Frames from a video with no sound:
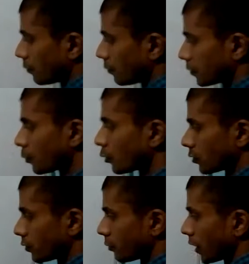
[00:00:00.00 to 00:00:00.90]
Okay,
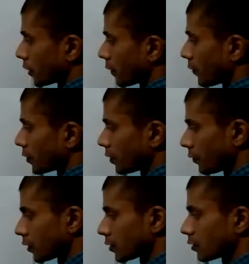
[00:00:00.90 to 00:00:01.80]
suppose
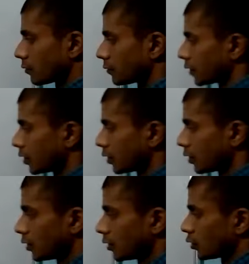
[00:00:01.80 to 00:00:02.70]
-5 is the first term.
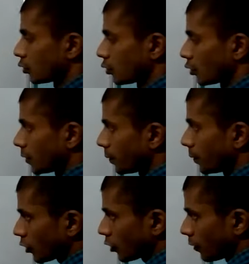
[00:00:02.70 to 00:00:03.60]

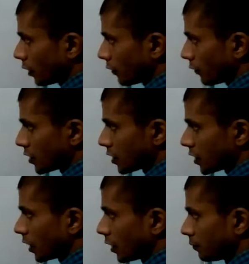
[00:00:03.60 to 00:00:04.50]
So keeping the common
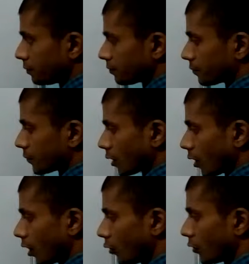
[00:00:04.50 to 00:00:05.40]
difference same,
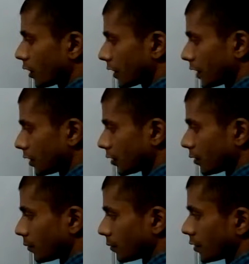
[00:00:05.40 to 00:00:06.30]
how we can
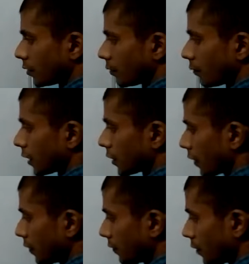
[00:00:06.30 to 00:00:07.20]
get the terms?
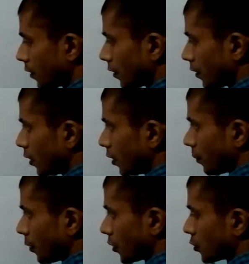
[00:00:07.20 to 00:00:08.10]
-5
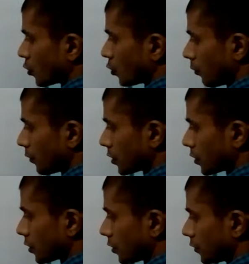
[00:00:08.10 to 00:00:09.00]
plus
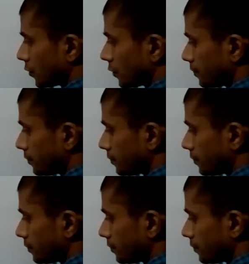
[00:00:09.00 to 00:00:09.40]
2, how much?